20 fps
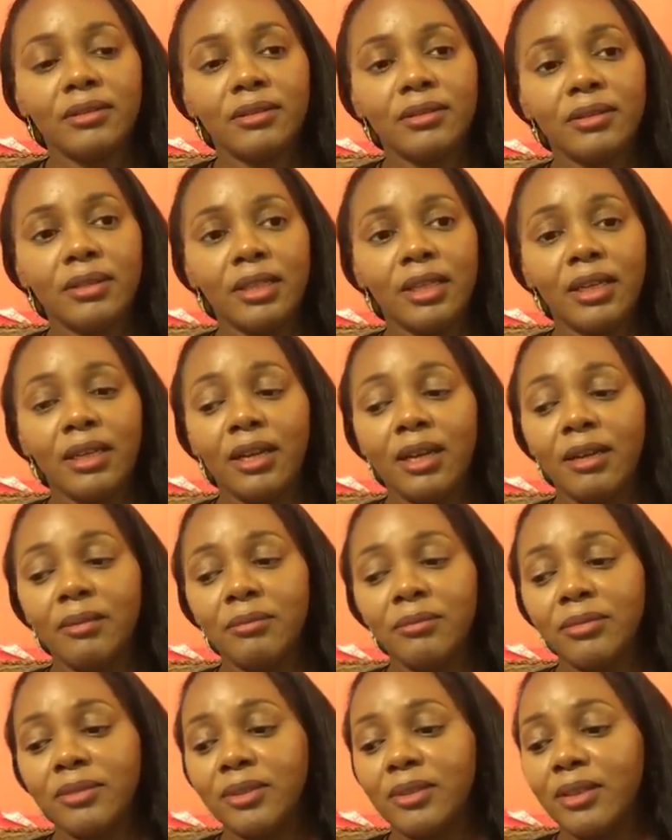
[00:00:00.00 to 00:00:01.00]
Like
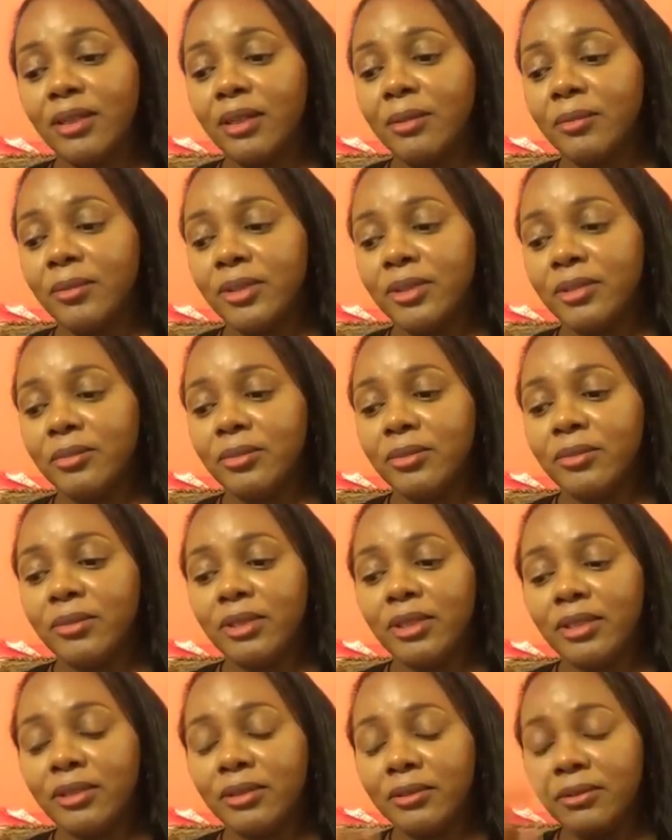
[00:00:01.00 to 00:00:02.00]
I must have been
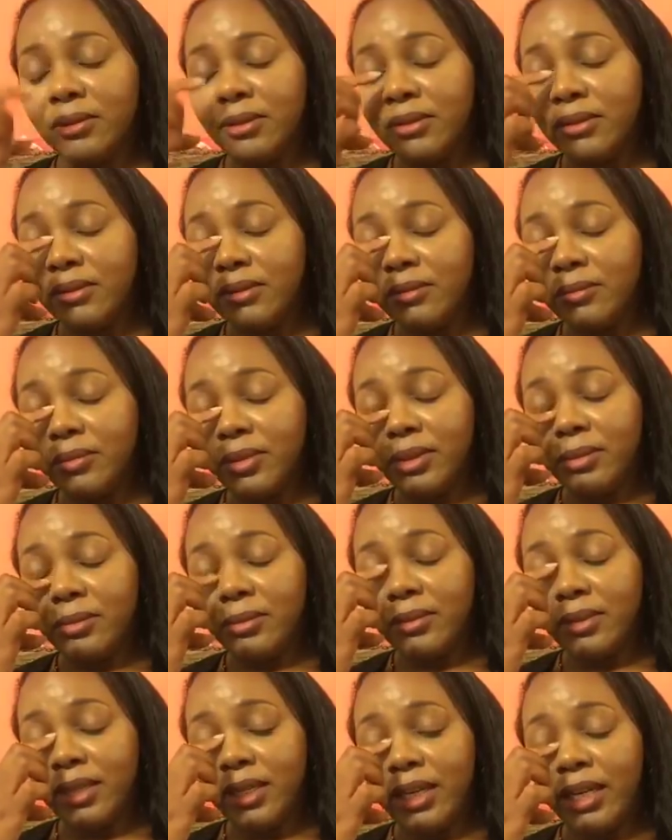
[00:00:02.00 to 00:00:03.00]
one of the only
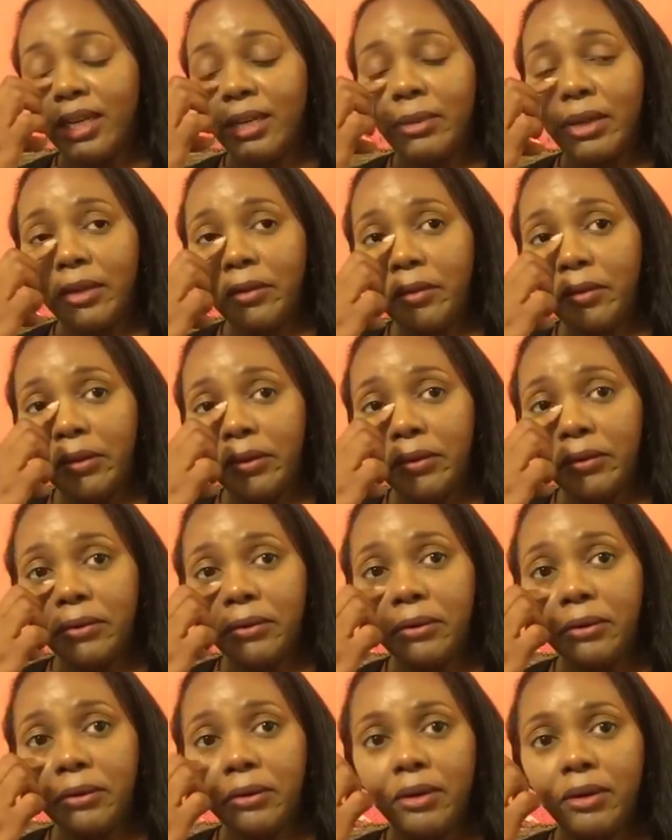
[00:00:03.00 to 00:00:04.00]
people that came out
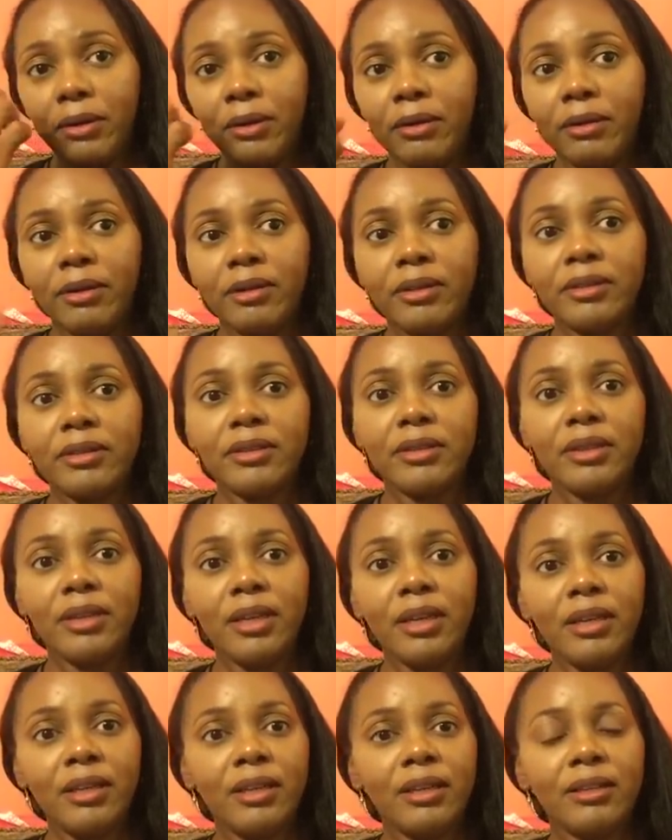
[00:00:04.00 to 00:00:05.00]
there. They
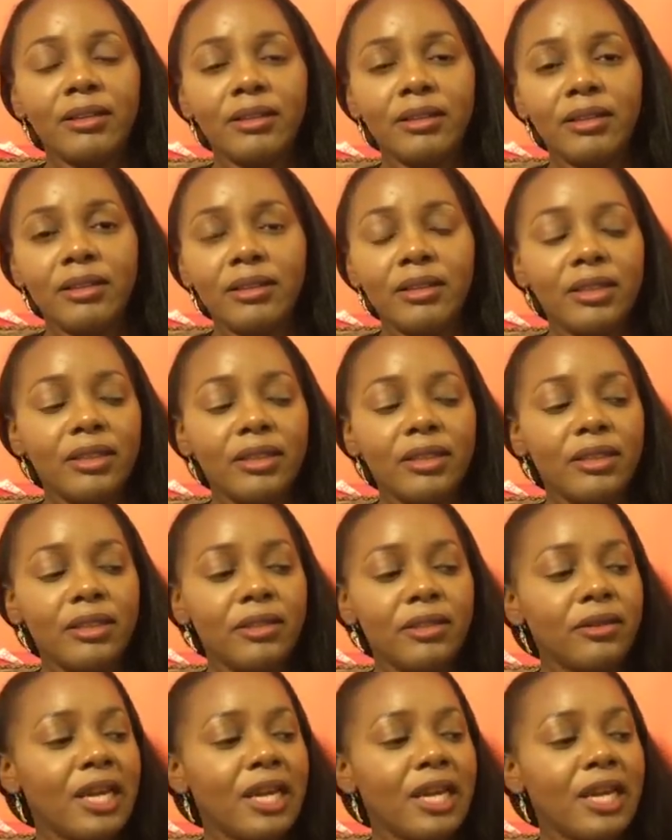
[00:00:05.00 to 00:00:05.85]
had like they know.